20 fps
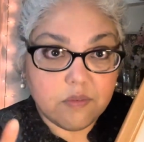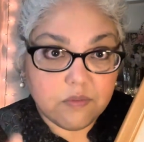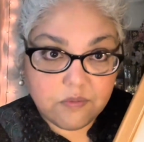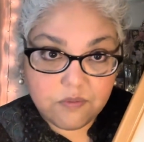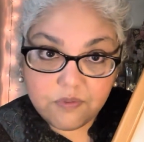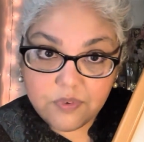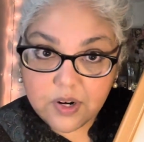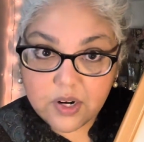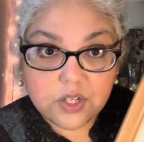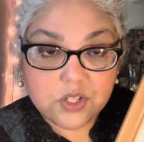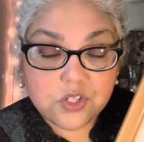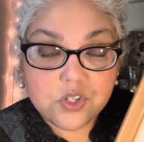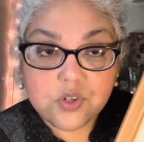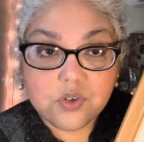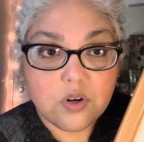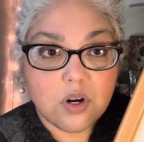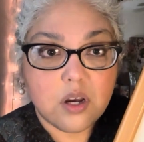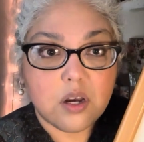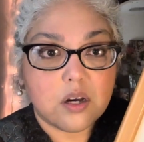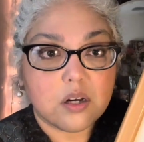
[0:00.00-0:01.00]
Very
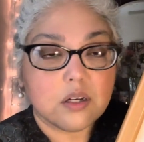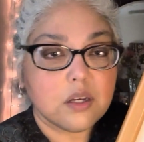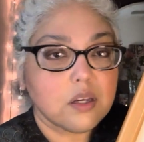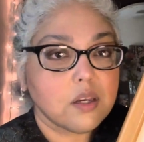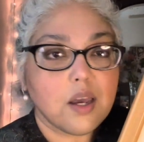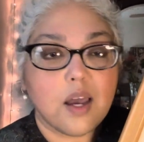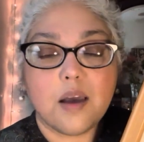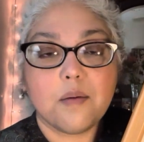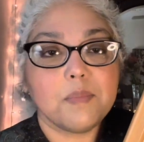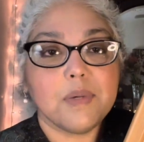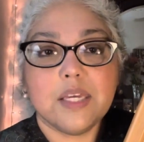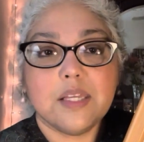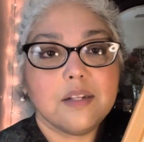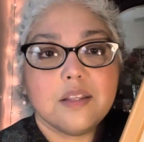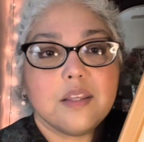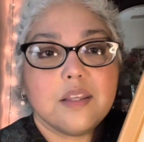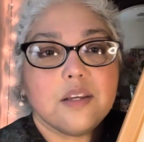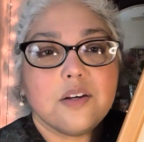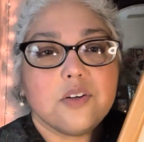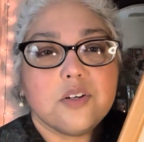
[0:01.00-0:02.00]
strong. I
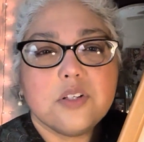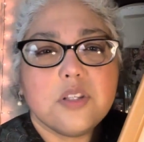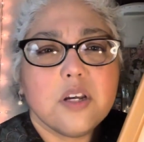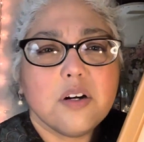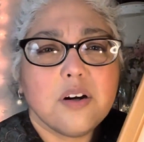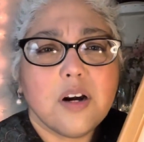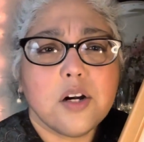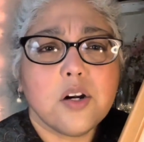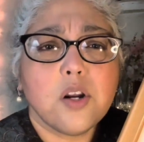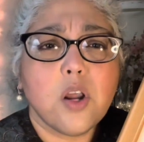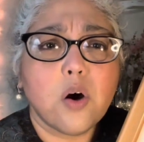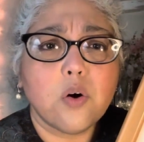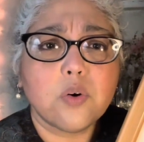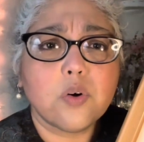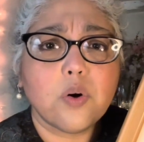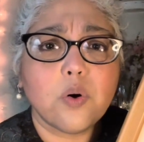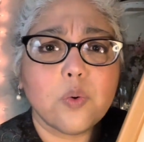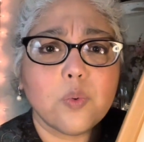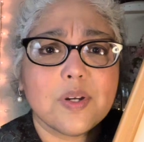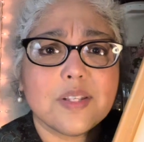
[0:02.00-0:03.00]
mean, there there are no
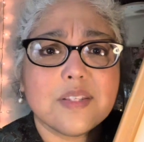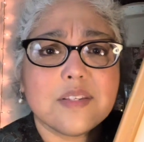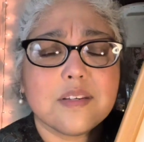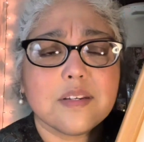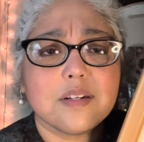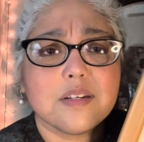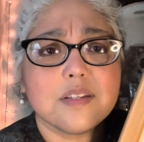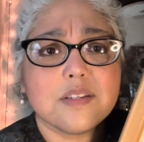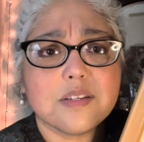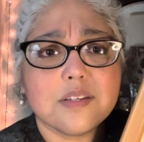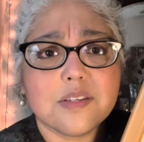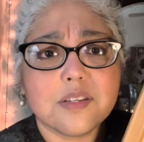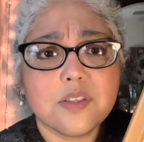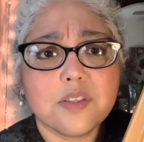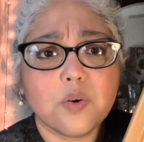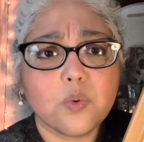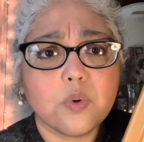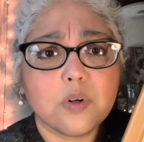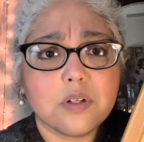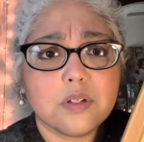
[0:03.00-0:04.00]
coincidences in
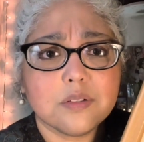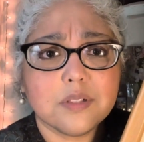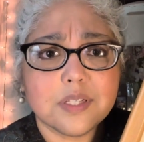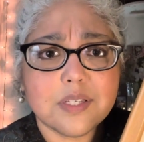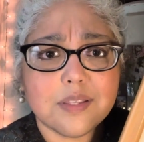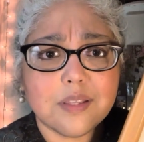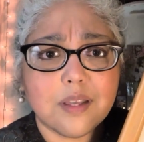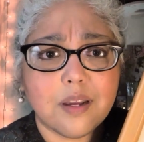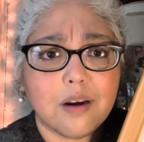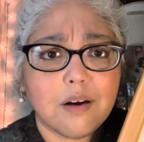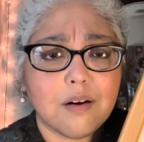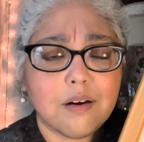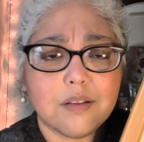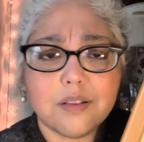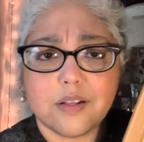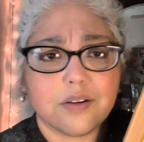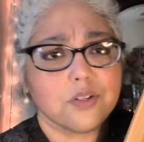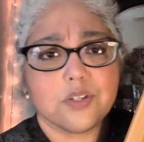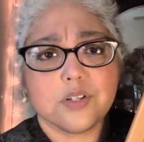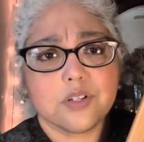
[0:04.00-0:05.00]
the world, is there?
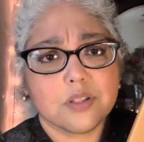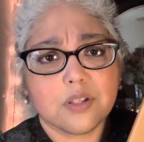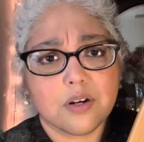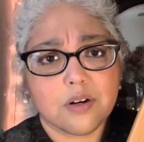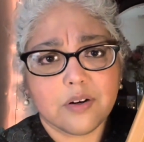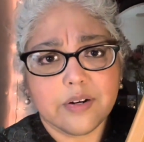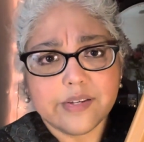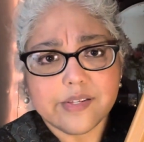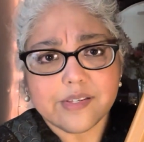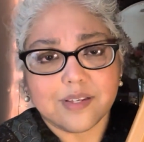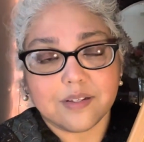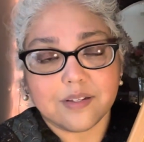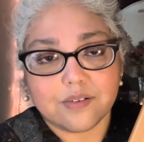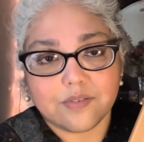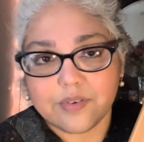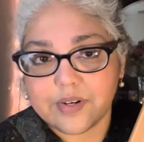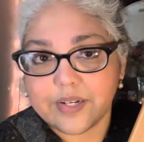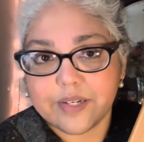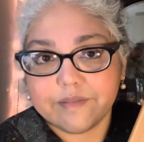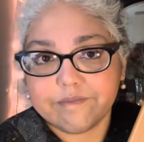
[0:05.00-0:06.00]
There there isn't,
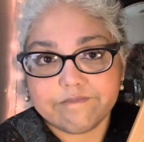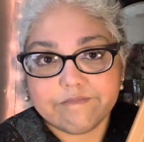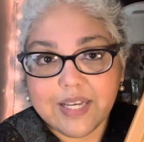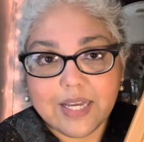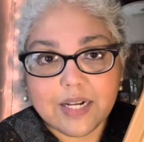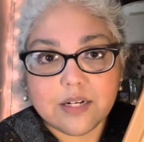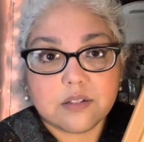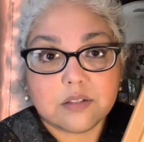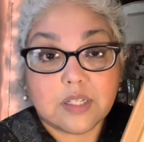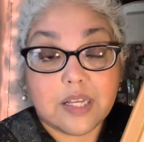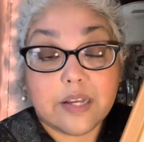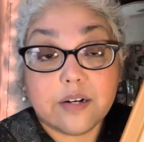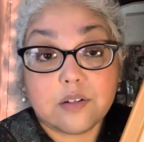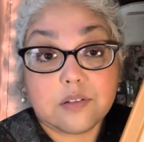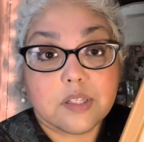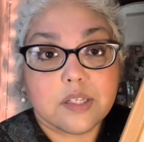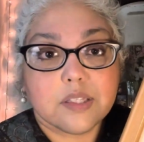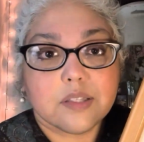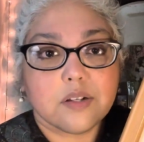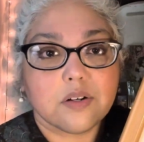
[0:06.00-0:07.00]
right? Well, I
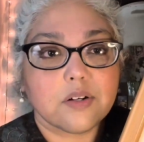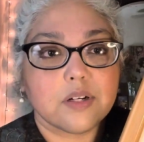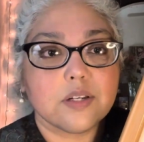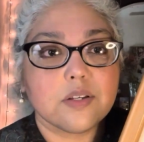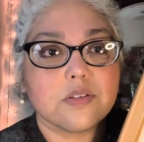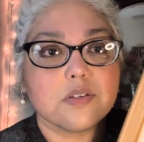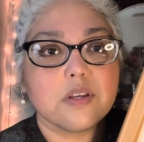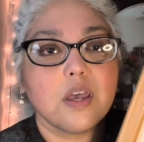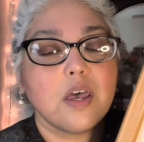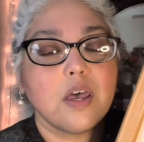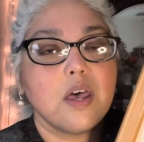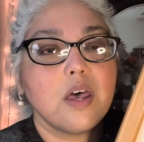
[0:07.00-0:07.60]
don't think there is.